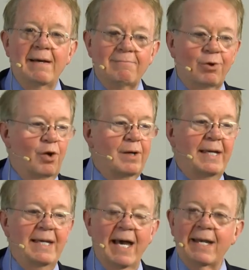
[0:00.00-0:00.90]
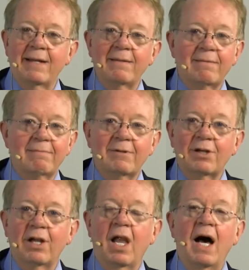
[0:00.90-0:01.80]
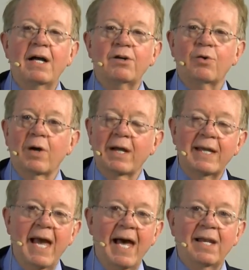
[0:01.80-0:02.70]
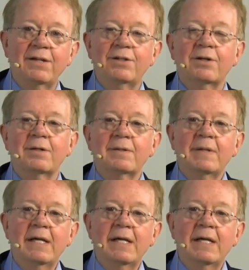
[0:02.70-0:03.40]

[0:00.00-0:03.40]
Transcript: looking at a clock or a calendar,